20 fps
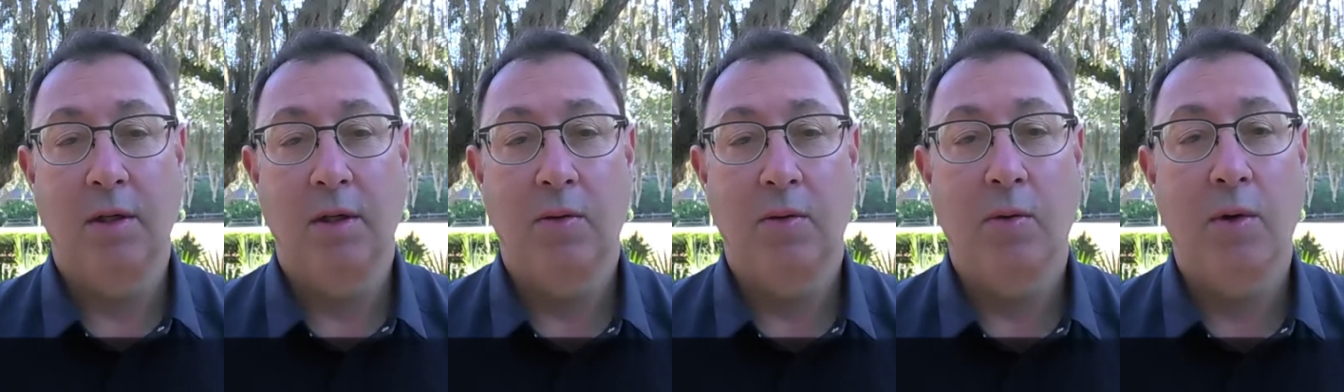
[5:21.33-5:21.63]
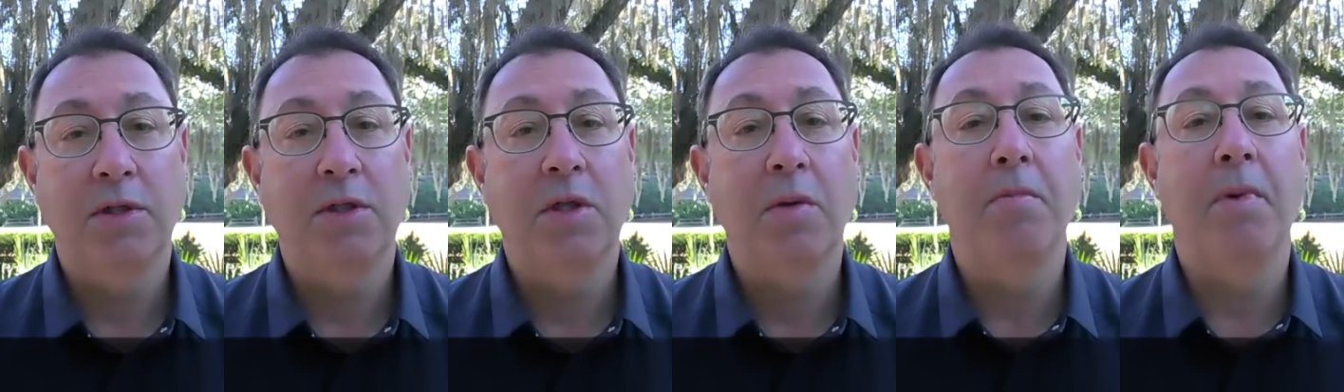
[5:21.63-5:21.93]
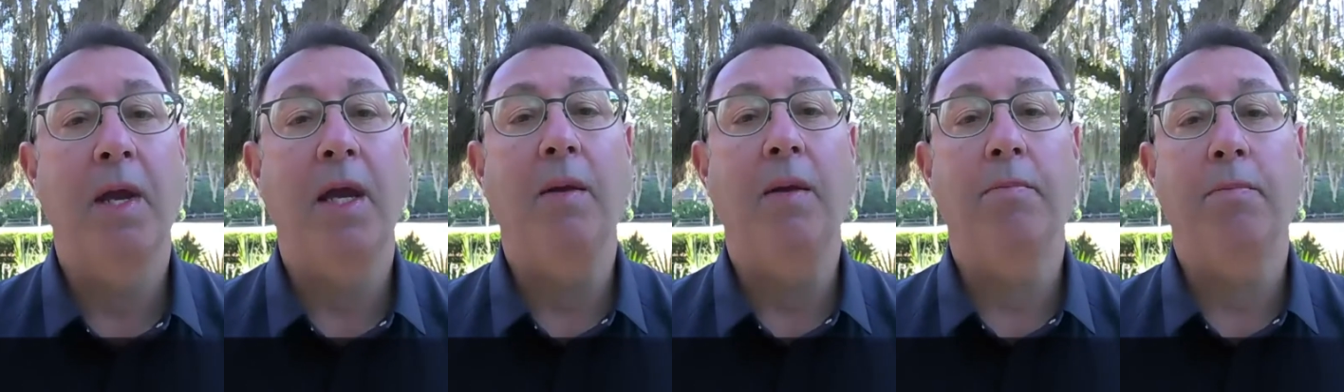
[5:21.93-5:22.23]
what is the
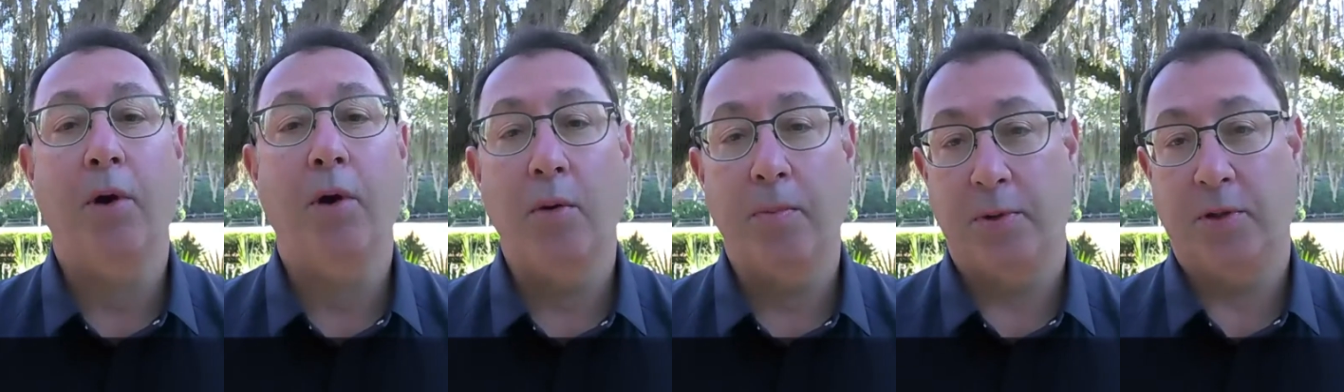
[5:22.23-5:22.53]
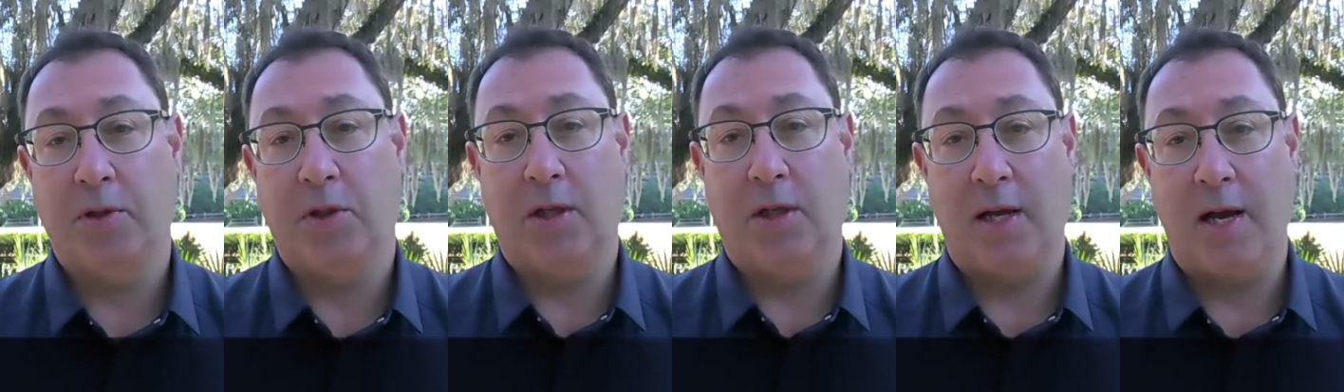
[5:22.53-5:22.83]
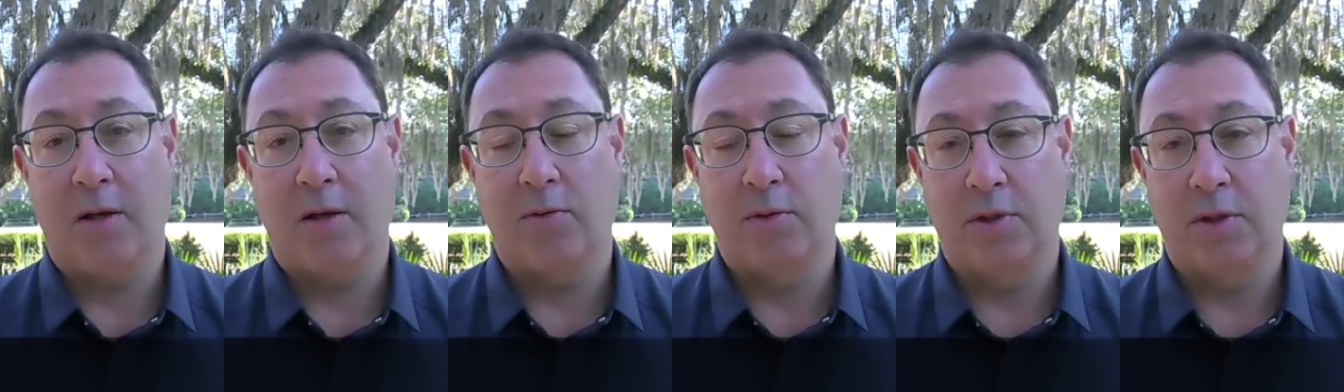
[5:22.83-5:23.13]
main purpose of the
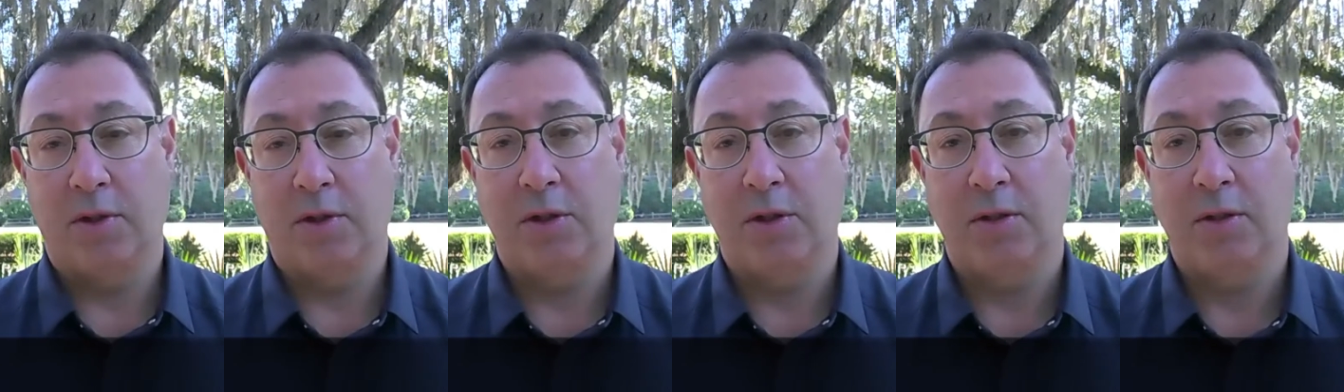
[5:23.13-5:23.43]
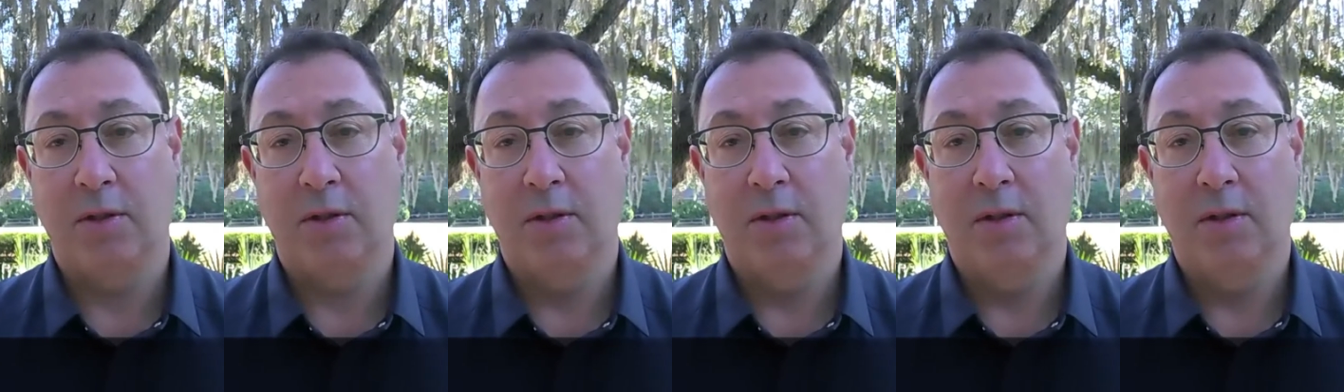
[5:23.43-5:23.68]
acquisition?